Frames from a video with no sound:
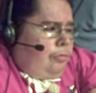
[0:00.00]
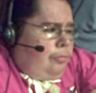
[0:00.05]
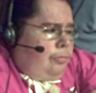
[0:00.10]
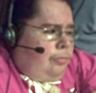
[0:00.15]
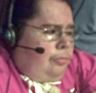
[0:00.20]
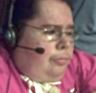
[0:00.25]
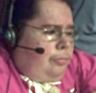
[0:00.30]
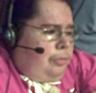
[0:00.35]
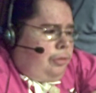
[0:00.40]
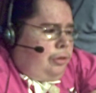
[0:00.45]

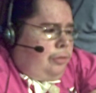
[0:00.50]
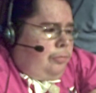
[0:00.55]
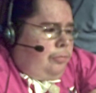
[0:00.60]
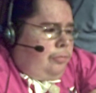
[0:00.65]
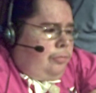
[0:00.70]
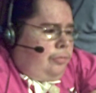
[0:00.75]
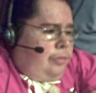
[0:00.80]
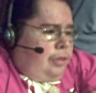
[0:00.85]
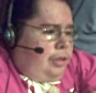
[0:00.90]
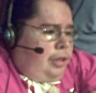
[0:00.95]
but
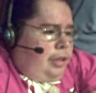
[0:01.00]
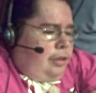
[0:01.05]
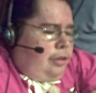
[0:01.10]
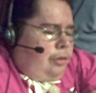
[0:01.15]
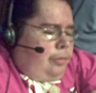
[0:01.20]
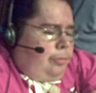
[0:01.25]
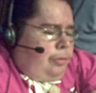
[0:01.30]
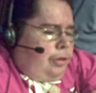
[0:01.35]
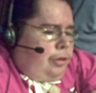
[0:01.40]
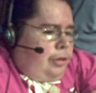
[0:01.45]
that could
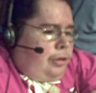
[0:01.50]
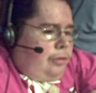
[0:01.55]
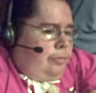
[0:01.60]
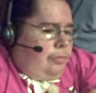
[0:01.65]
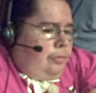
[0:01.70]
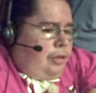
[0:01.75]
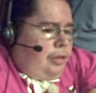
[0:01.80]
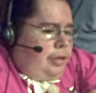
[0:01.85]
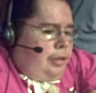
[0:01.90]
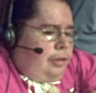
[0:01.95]
be a
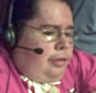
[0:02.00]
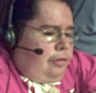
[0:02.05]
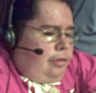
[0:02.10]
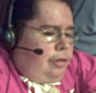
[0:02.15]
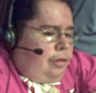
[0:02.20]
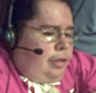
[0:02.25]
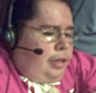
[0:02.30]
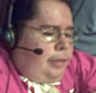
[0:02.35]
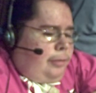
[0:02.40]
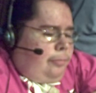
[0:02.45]
hint to
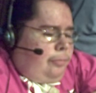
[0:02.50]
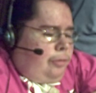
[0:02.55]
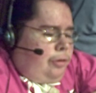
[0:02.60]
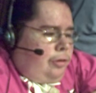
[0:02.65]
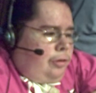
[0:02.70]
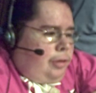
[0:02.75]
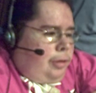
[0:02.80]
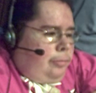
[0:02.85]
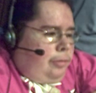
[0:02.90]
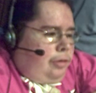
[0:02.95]
that, but
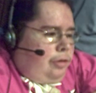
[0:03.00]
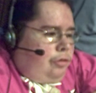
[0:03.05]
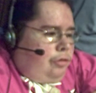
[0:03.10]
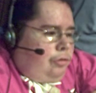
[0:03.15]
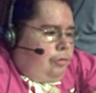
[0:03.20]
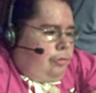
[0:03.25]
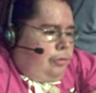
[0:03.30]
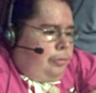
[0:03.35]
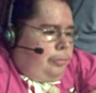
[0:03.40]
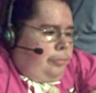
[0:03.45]
I'm not
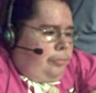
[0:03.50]
sure.